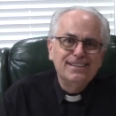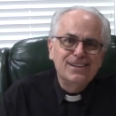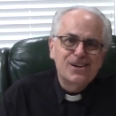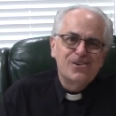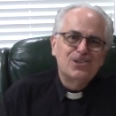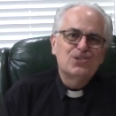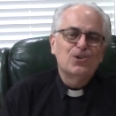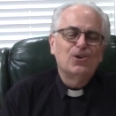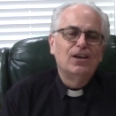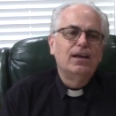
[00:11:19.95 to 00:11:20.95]
You know, and
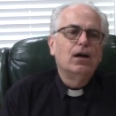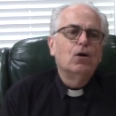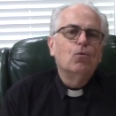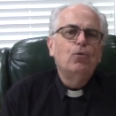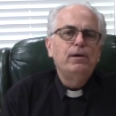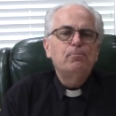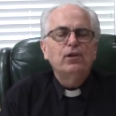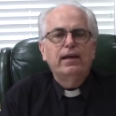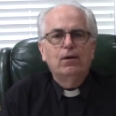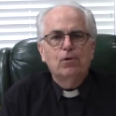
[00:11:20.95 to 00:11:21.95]
so we plan,